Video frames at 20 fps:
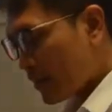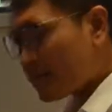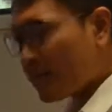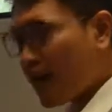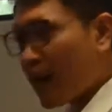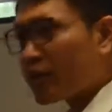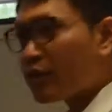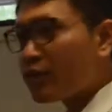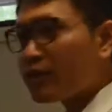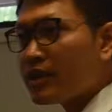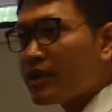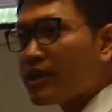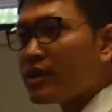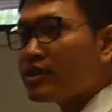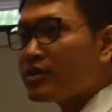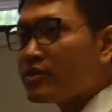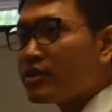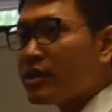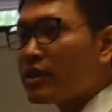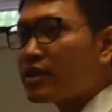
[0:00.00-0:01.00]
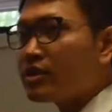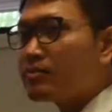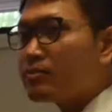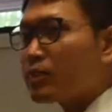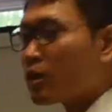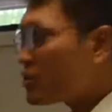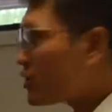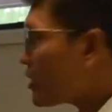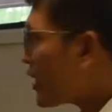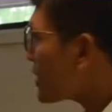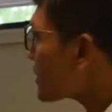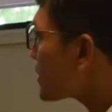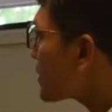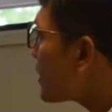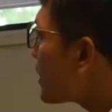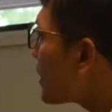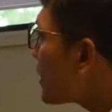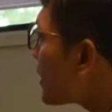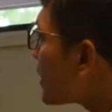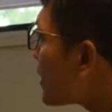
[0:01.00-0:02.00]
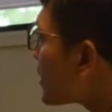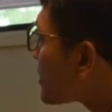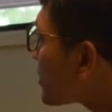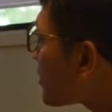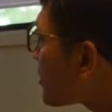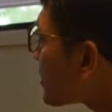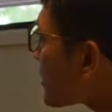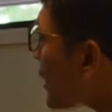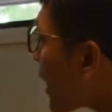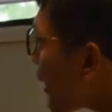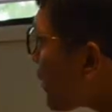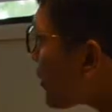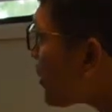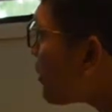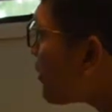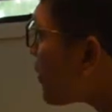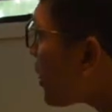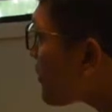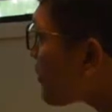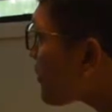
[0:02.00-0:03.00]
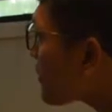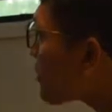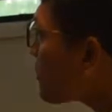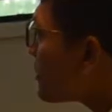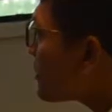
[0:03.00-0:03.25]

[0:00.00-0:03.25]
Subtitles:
the final year engineering project. So the title of the